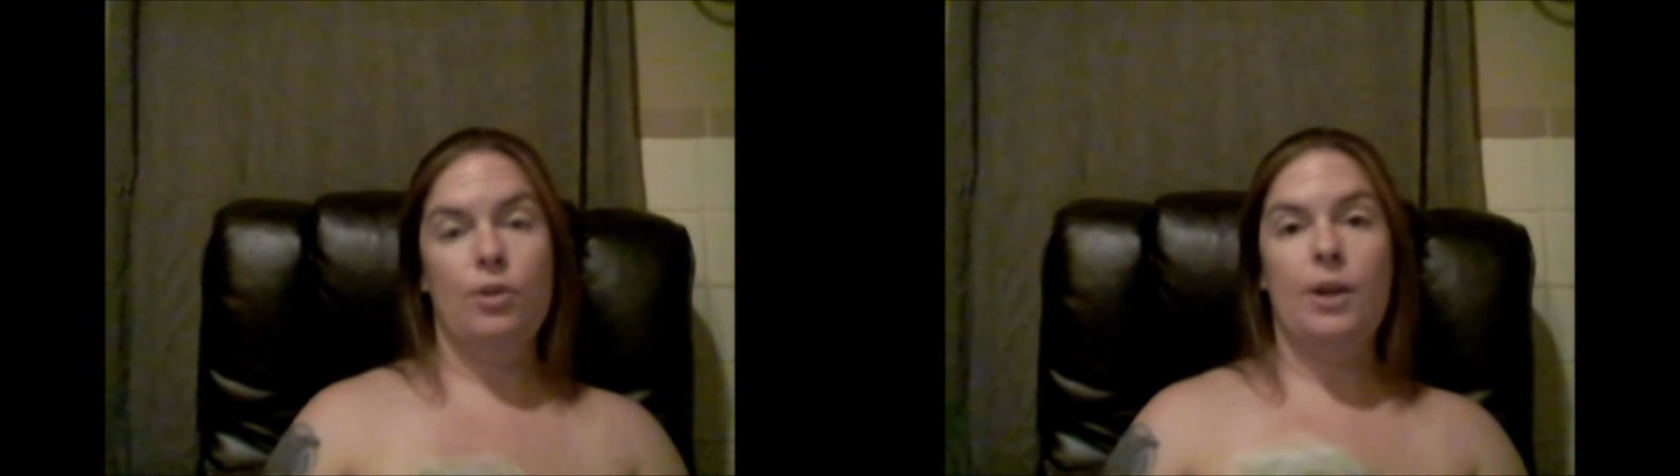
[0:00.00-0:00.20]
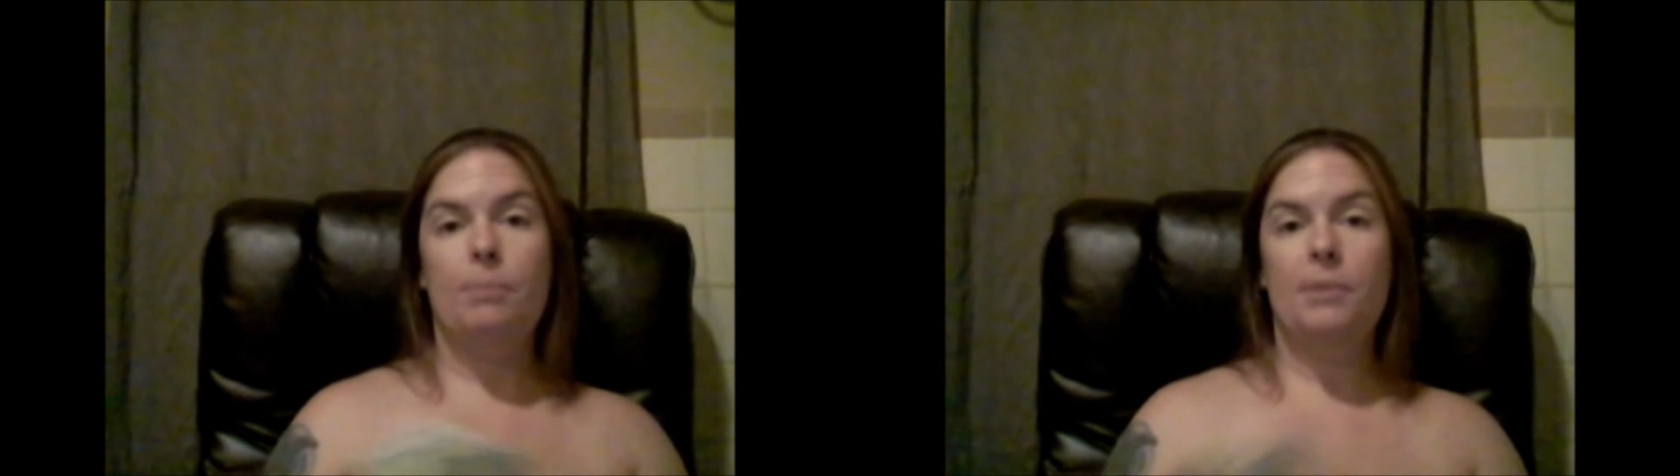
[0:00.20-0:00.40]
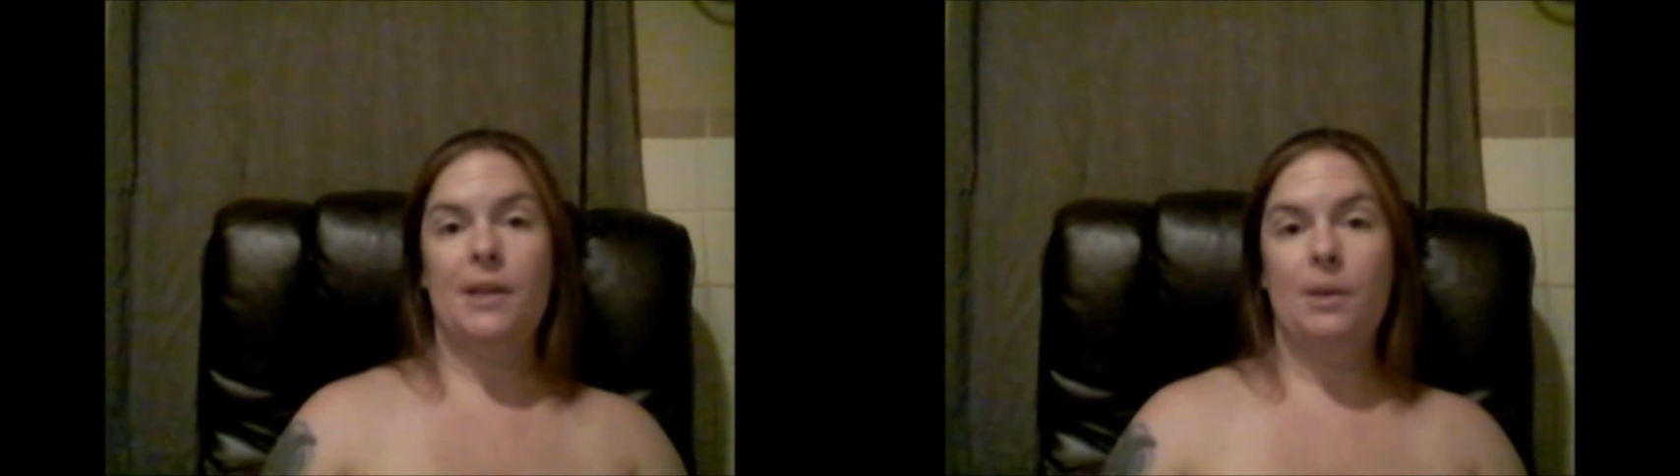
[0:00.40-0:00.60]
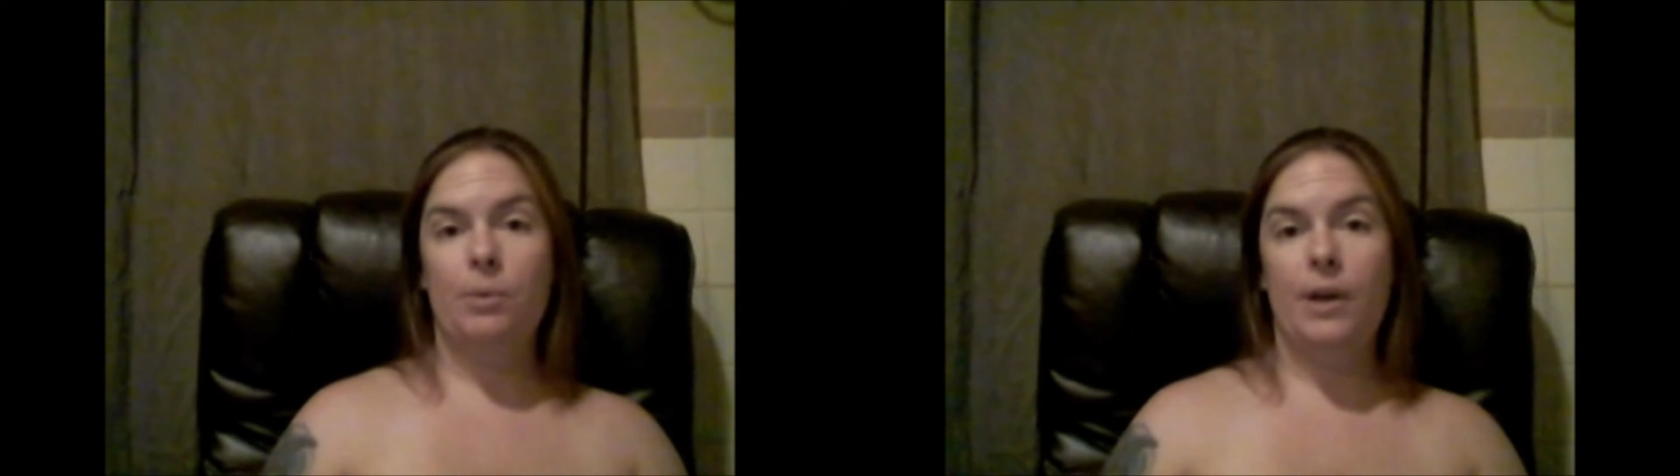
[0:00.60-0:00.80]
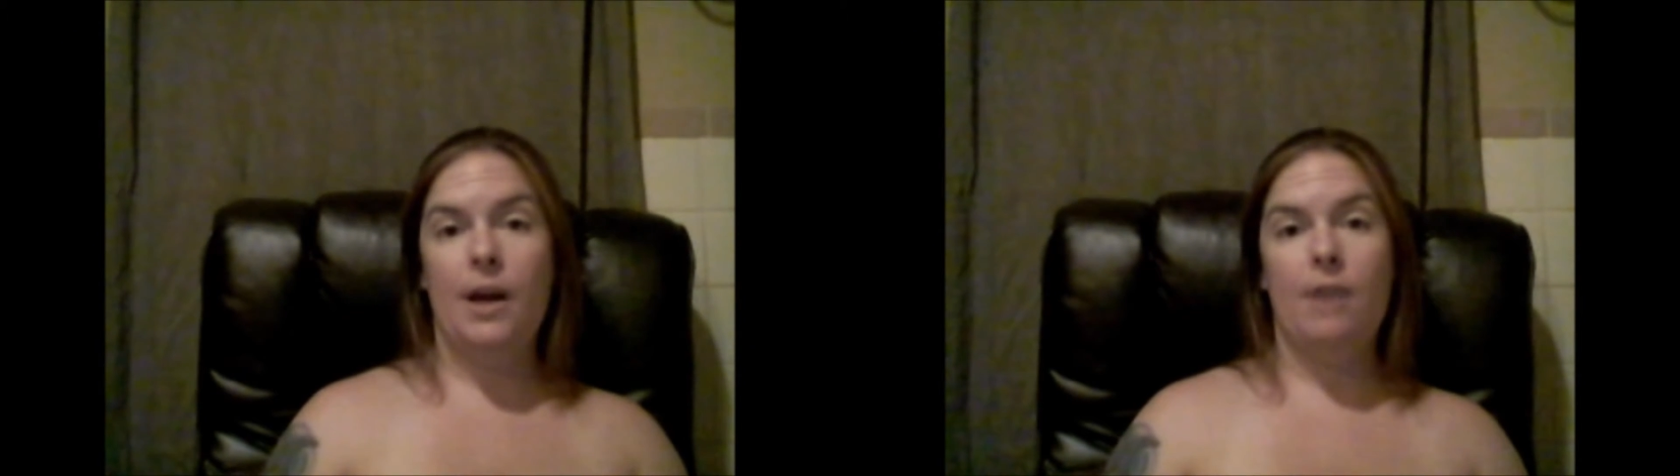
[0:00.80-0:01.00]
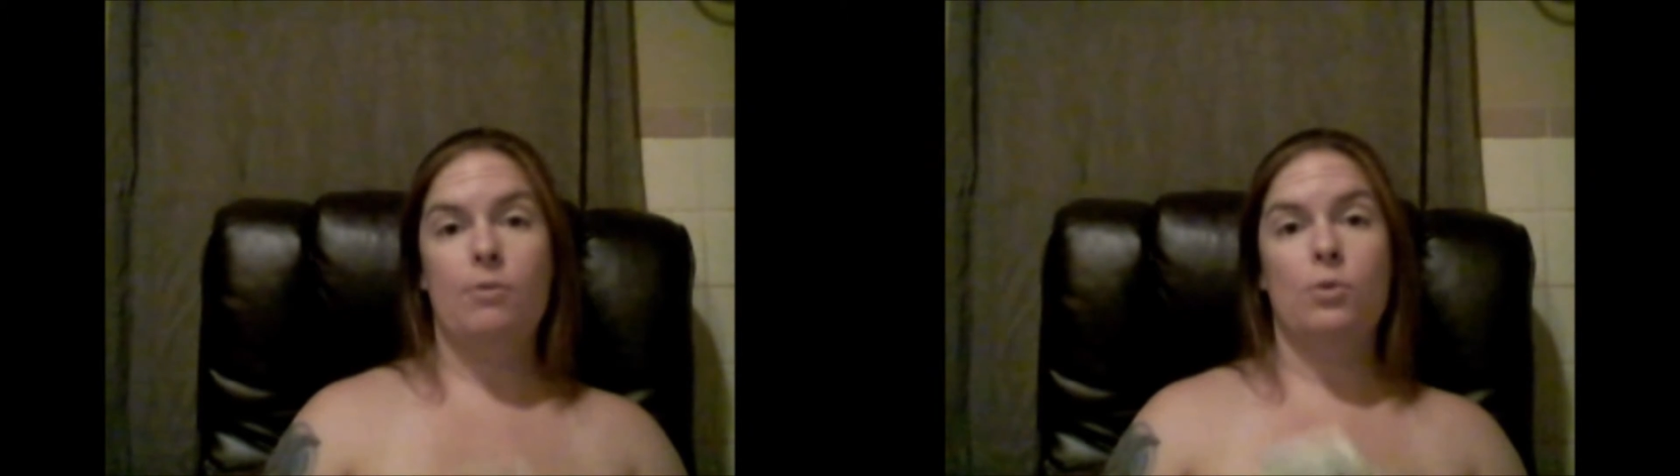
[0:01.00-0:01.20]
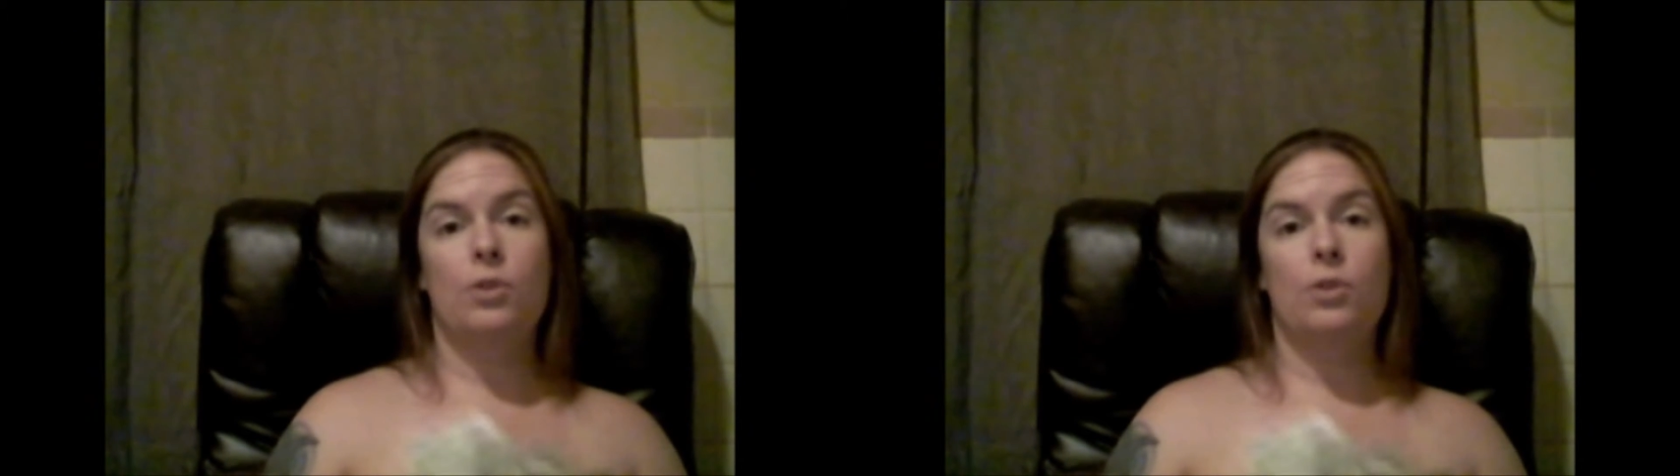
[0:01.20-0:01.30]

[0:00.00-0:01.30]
or that a plant would have, or